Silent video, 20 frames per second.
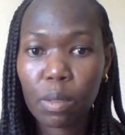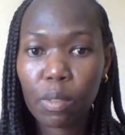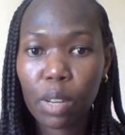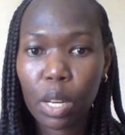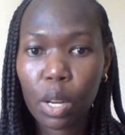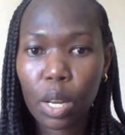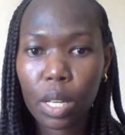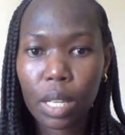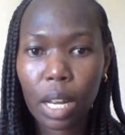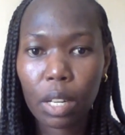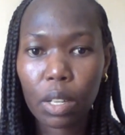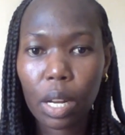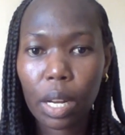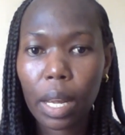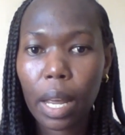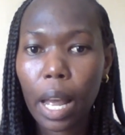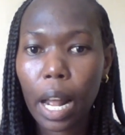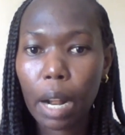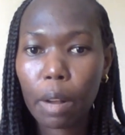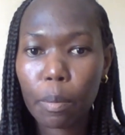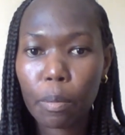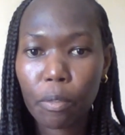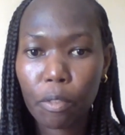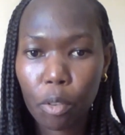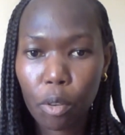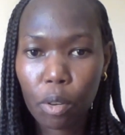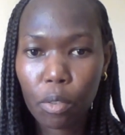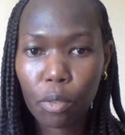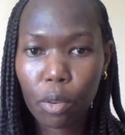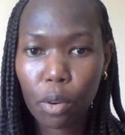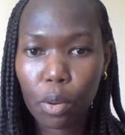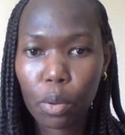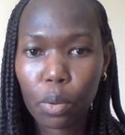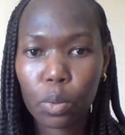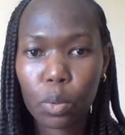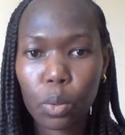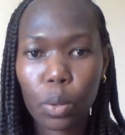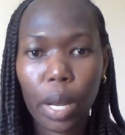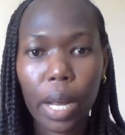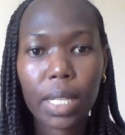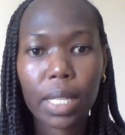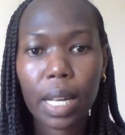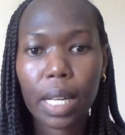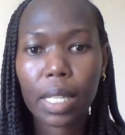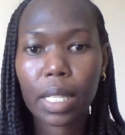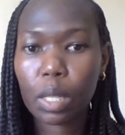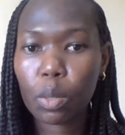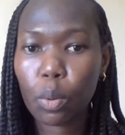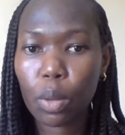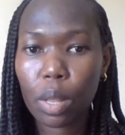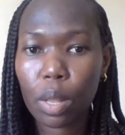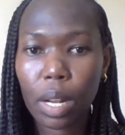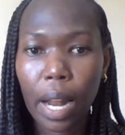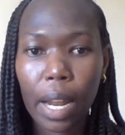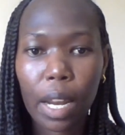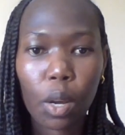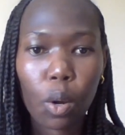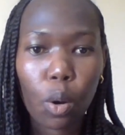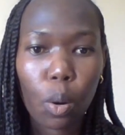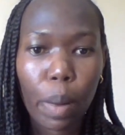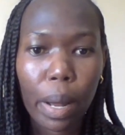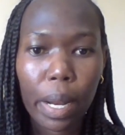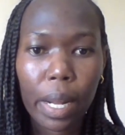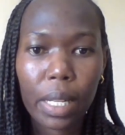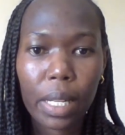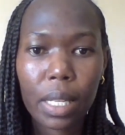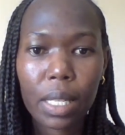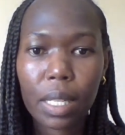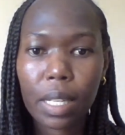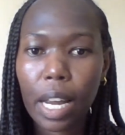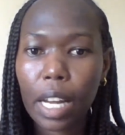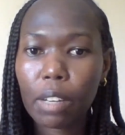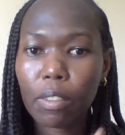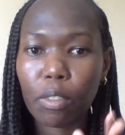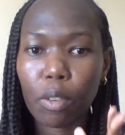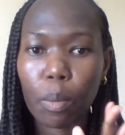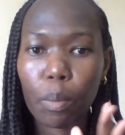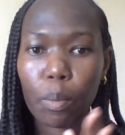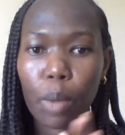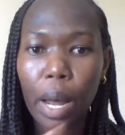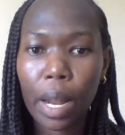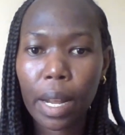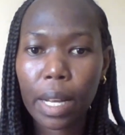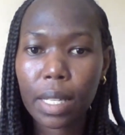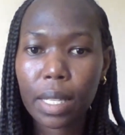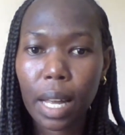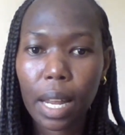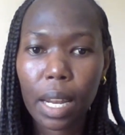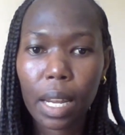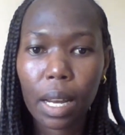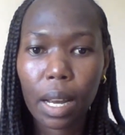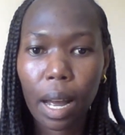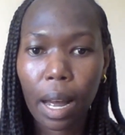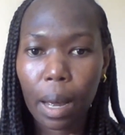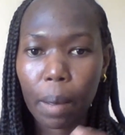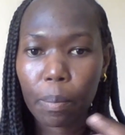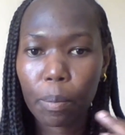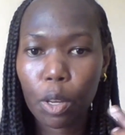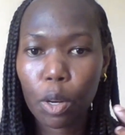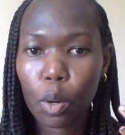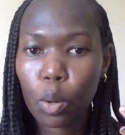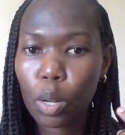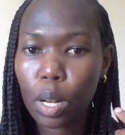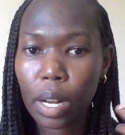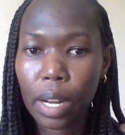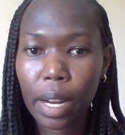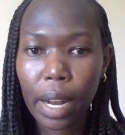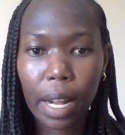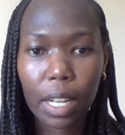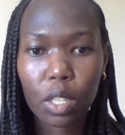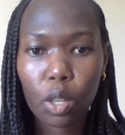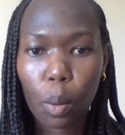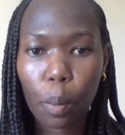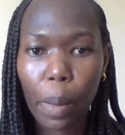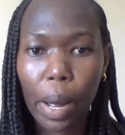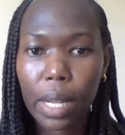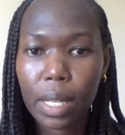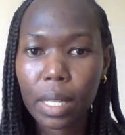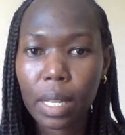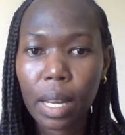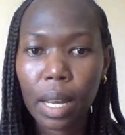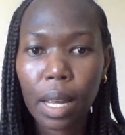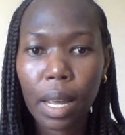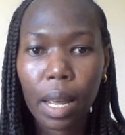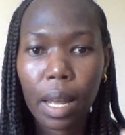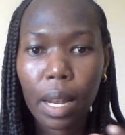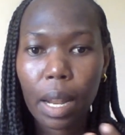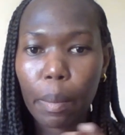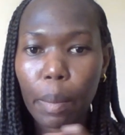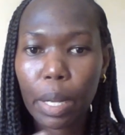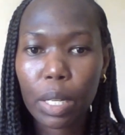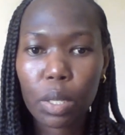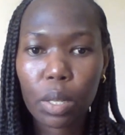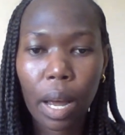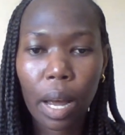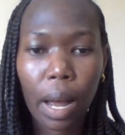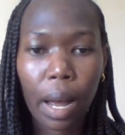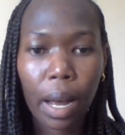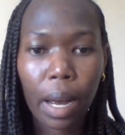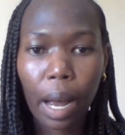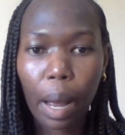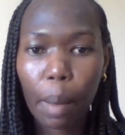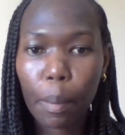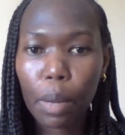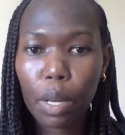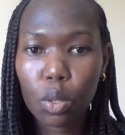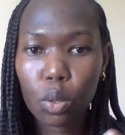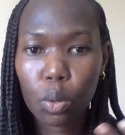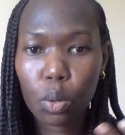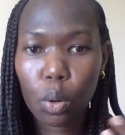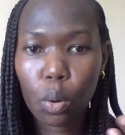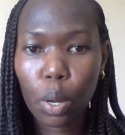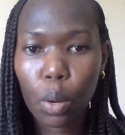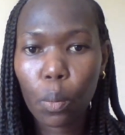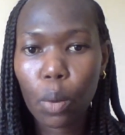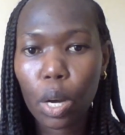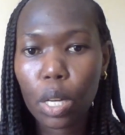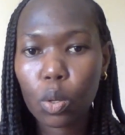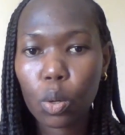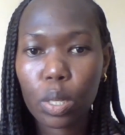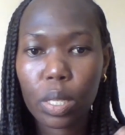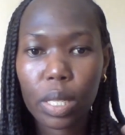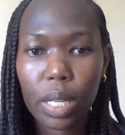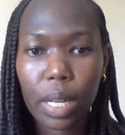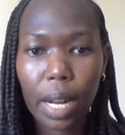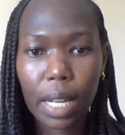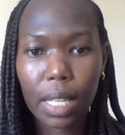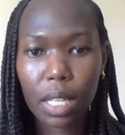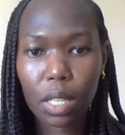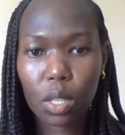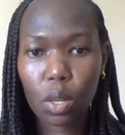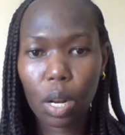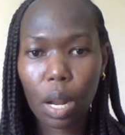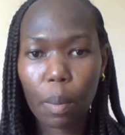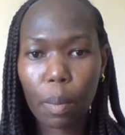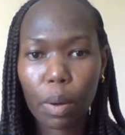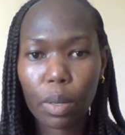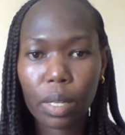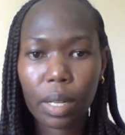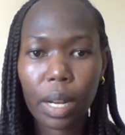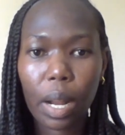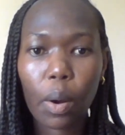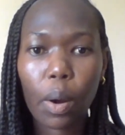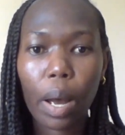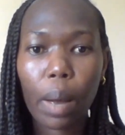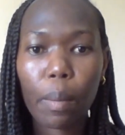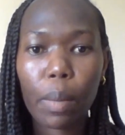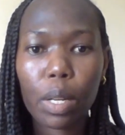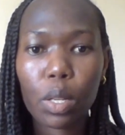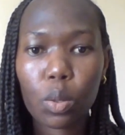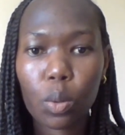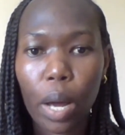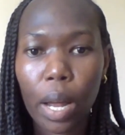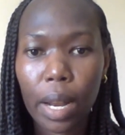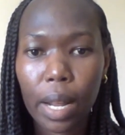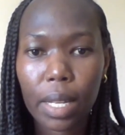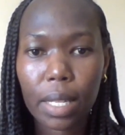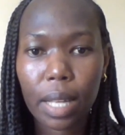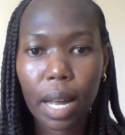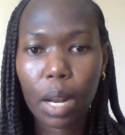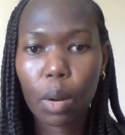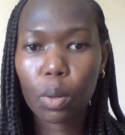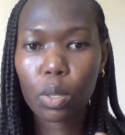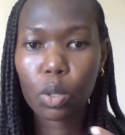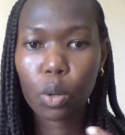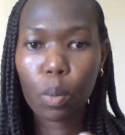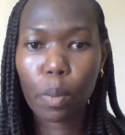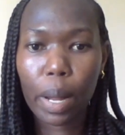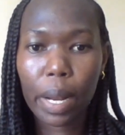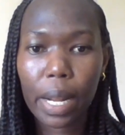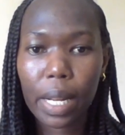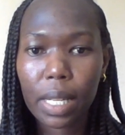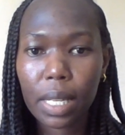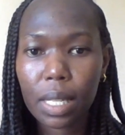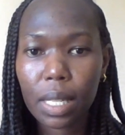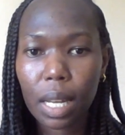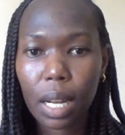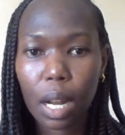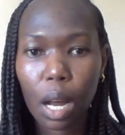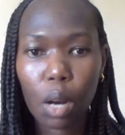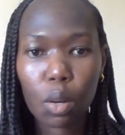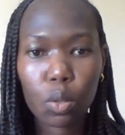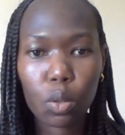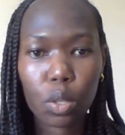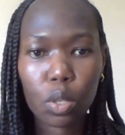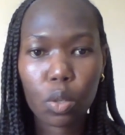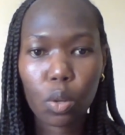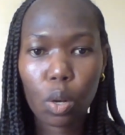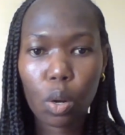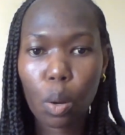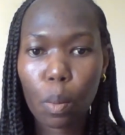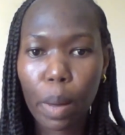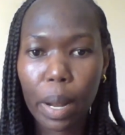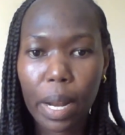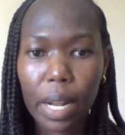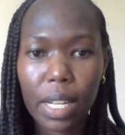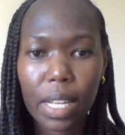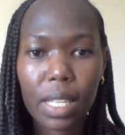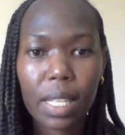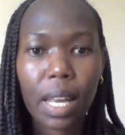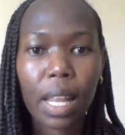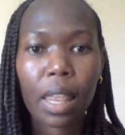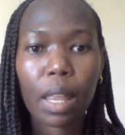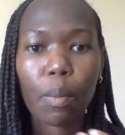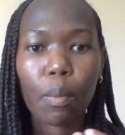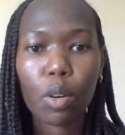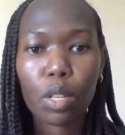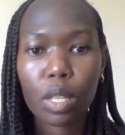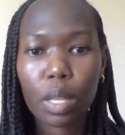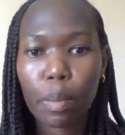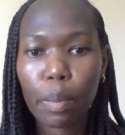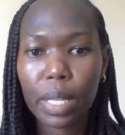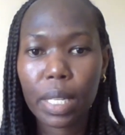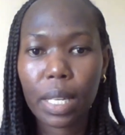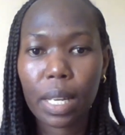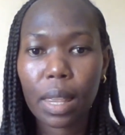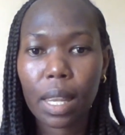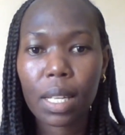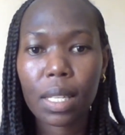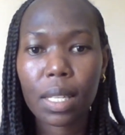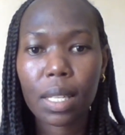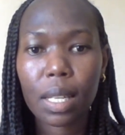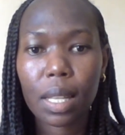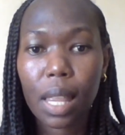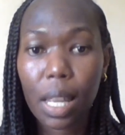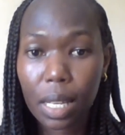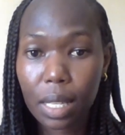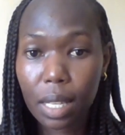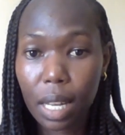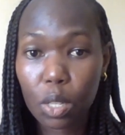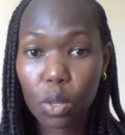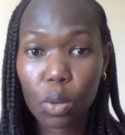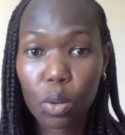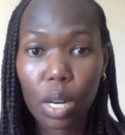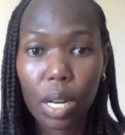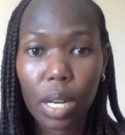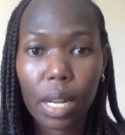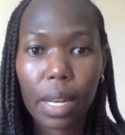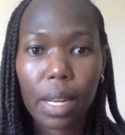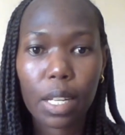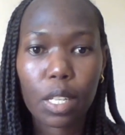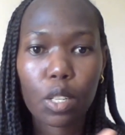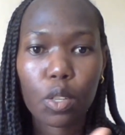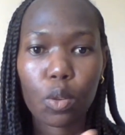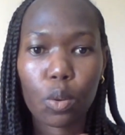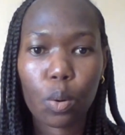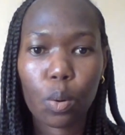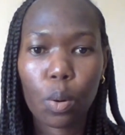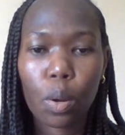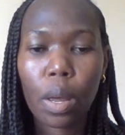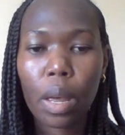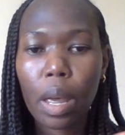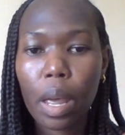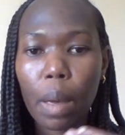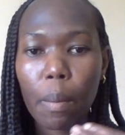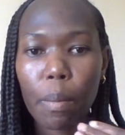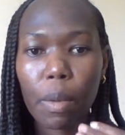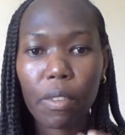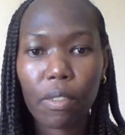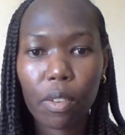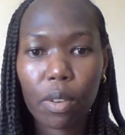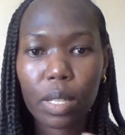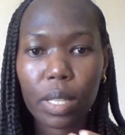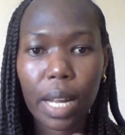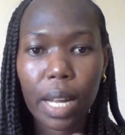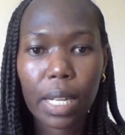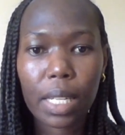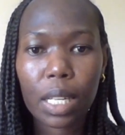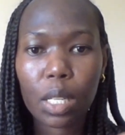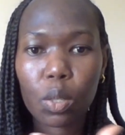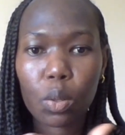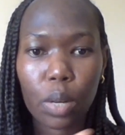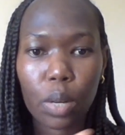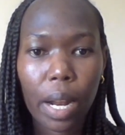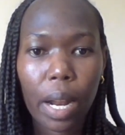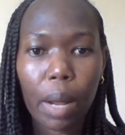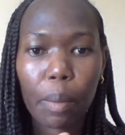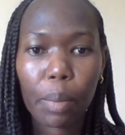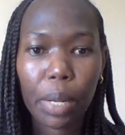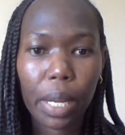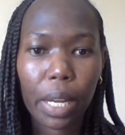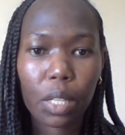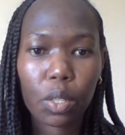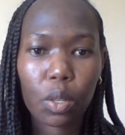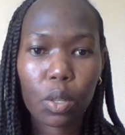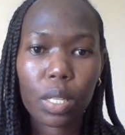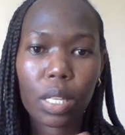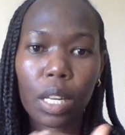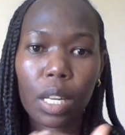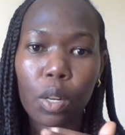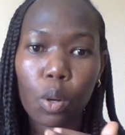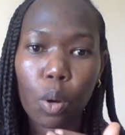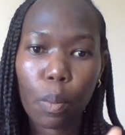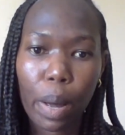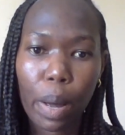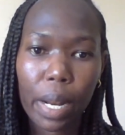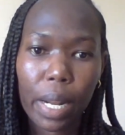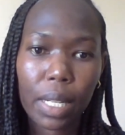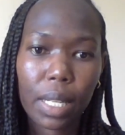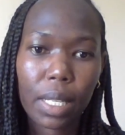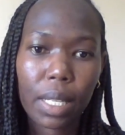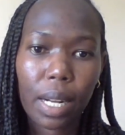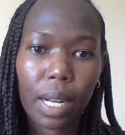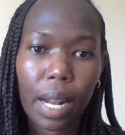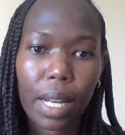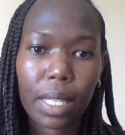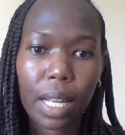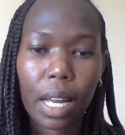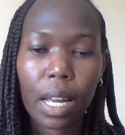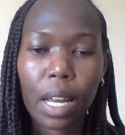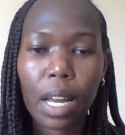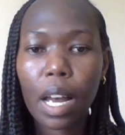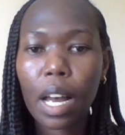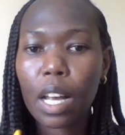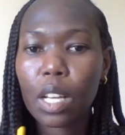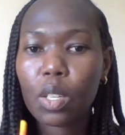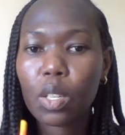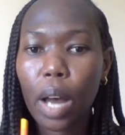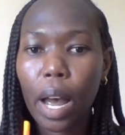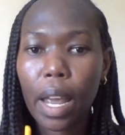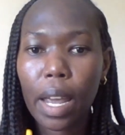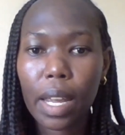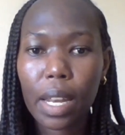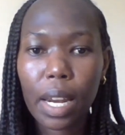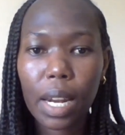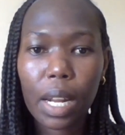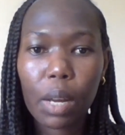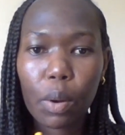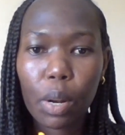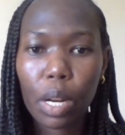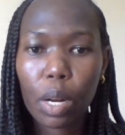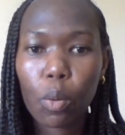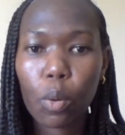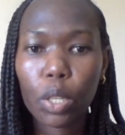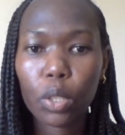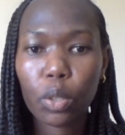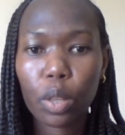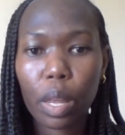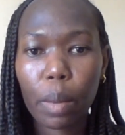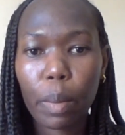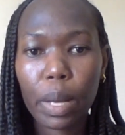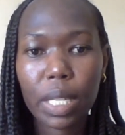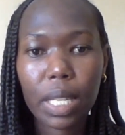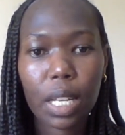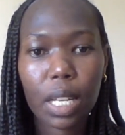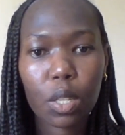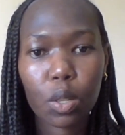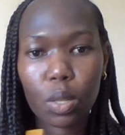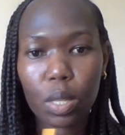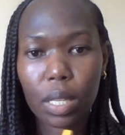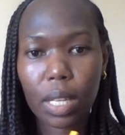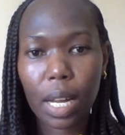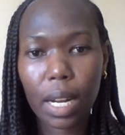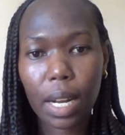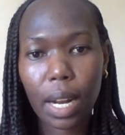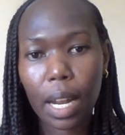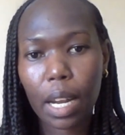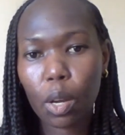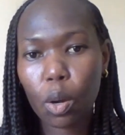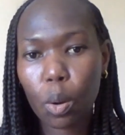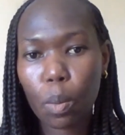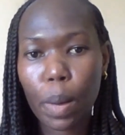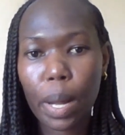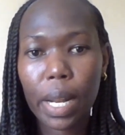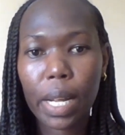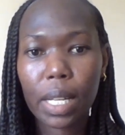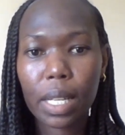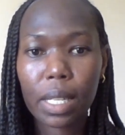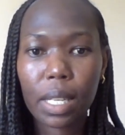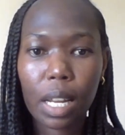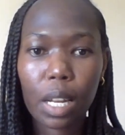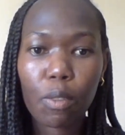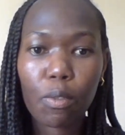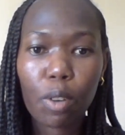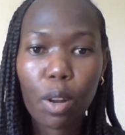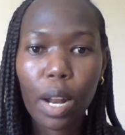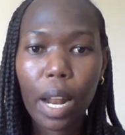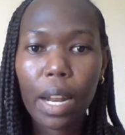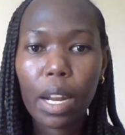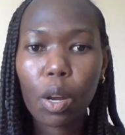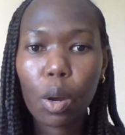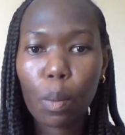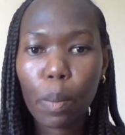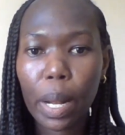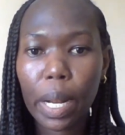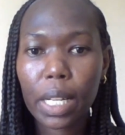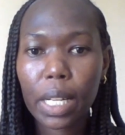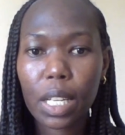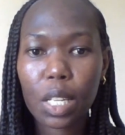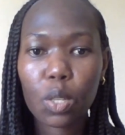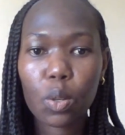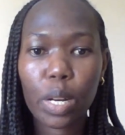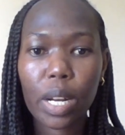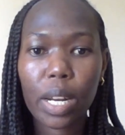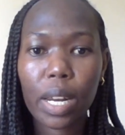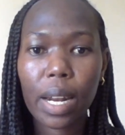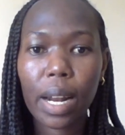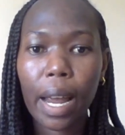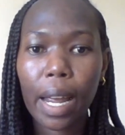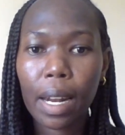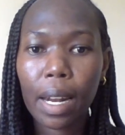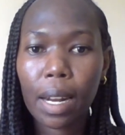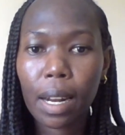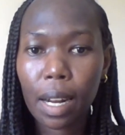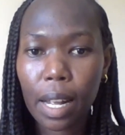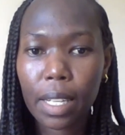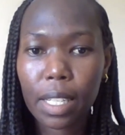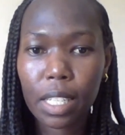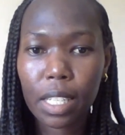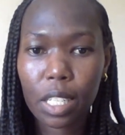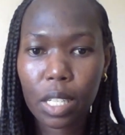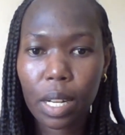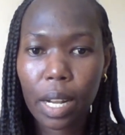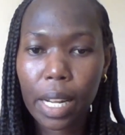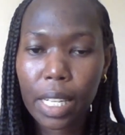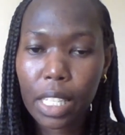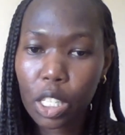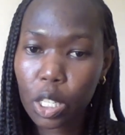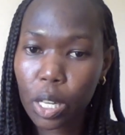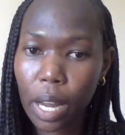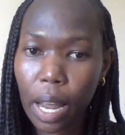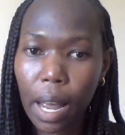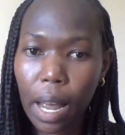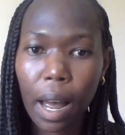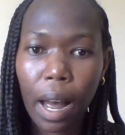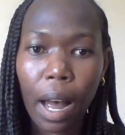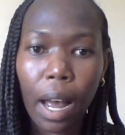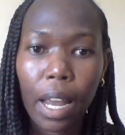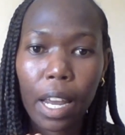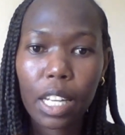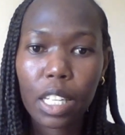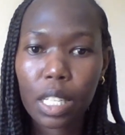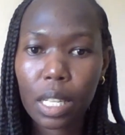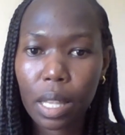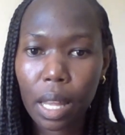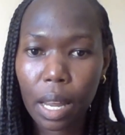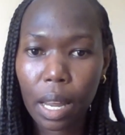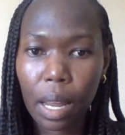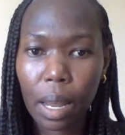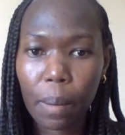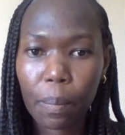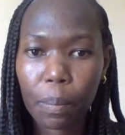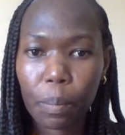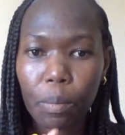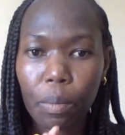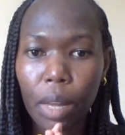video is actually helpful for you to get started with learning Kubernetes, right from understanding Linux commands, now but coming to knowing what containers is all about, now coming to understand what Kubernetes and how to install Kubernetes, and the most basic things that you really need to know before starting to run applications in Kubernetes cluster. So I really, really wish you the best as you start learning Kubernetes. And if you're learning Kubernetes already, kindly let's share. Hit the